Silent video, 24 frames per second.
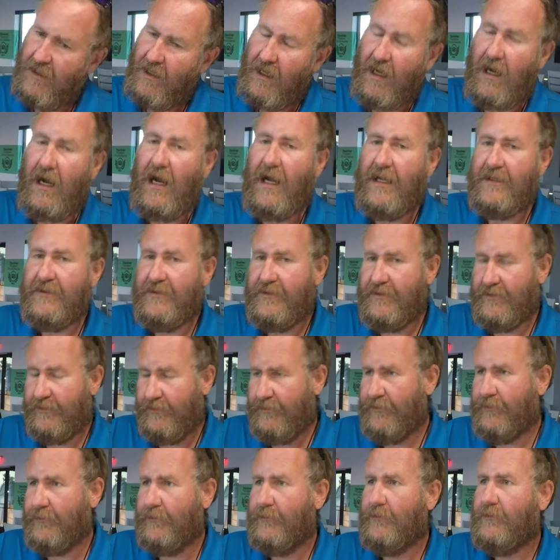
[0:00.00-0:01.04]
I
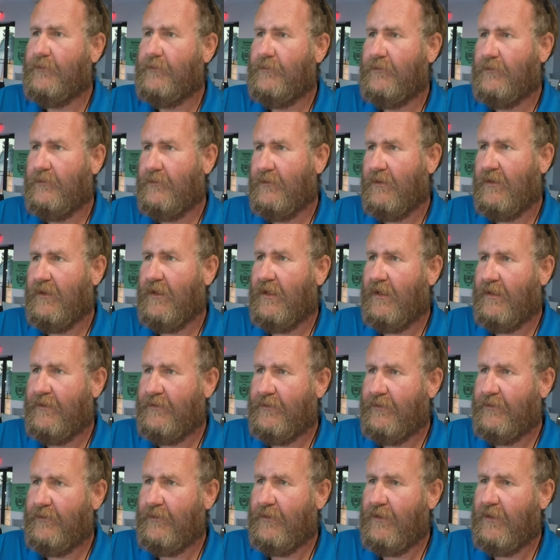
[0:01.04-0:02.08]
do. Okay. I
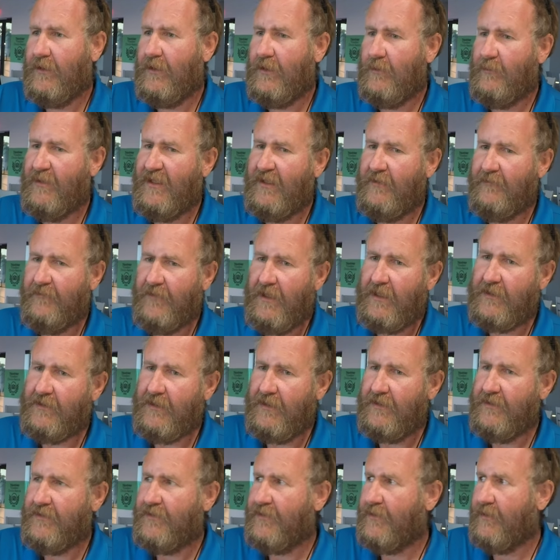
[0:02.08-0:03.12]
do. Um, in fact, I
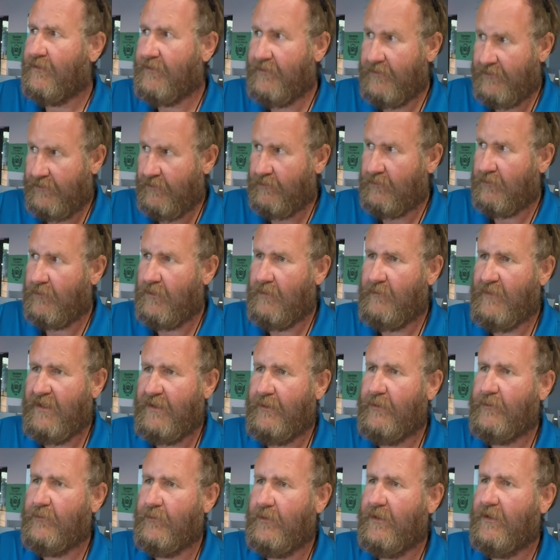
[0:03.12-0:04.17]
installed solar on my
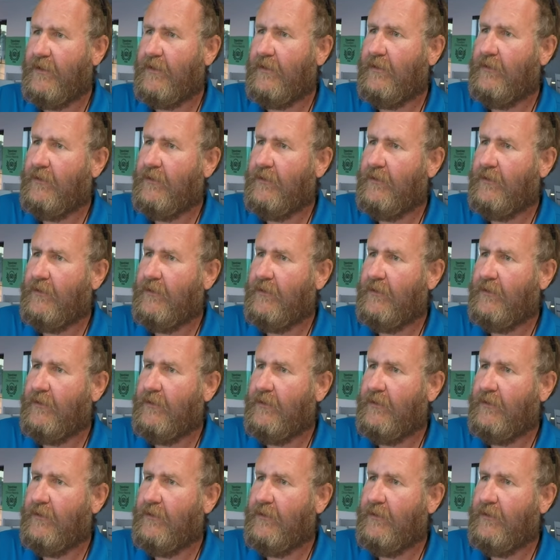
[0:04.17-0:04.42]
own rig.